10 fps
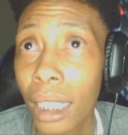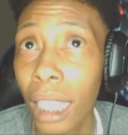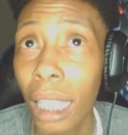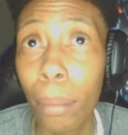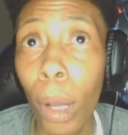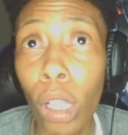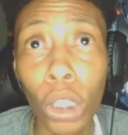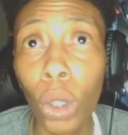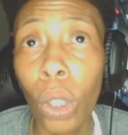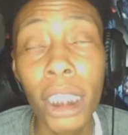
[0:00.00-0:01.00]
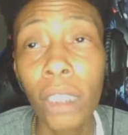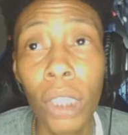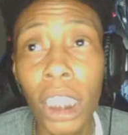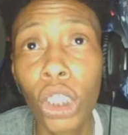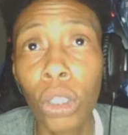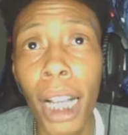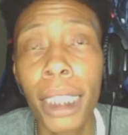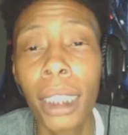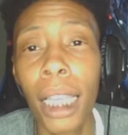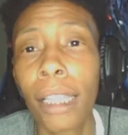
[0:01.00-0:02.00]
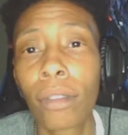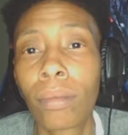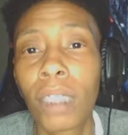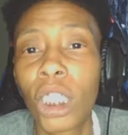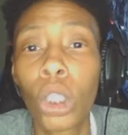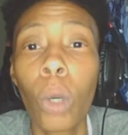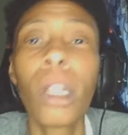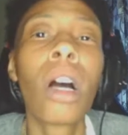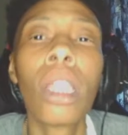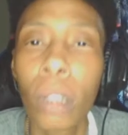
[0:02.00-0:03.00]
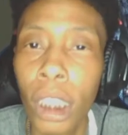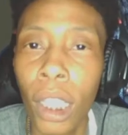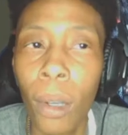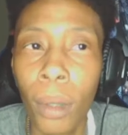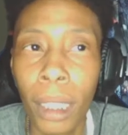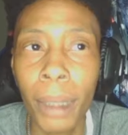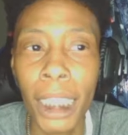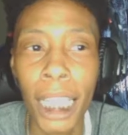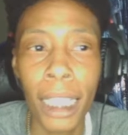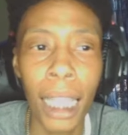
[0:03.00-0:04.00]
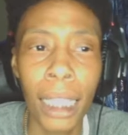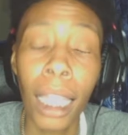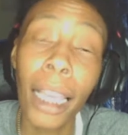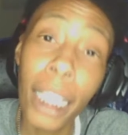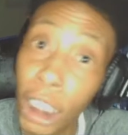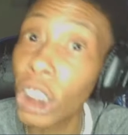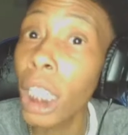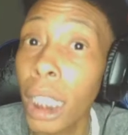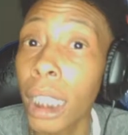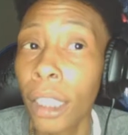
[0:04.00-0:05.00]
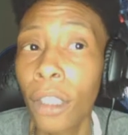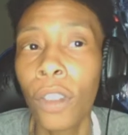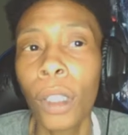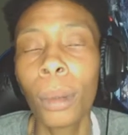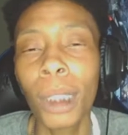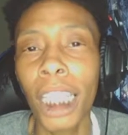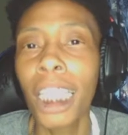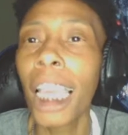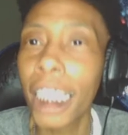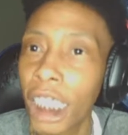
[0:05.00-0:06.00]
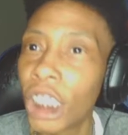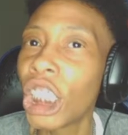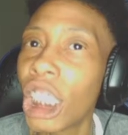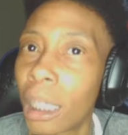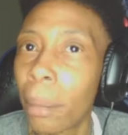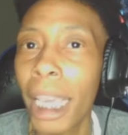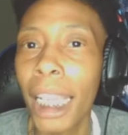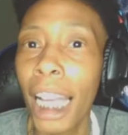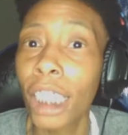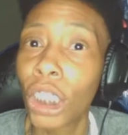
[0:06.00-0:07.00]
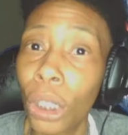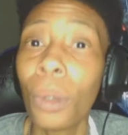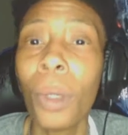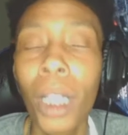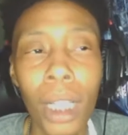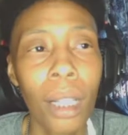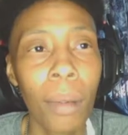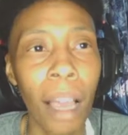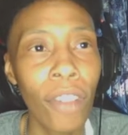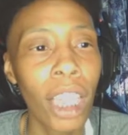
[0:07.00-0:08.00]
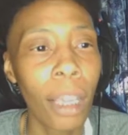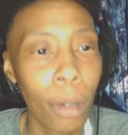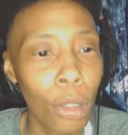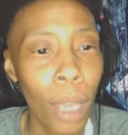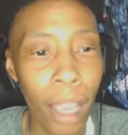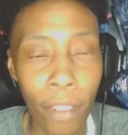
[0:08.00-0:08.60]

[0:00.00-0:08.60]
Paul George, he really tried to like just do it all on his own, you know what I'm saying? Like he should, you feel what I'm saying? Like he should. The man got a shoe. I feel like when you have a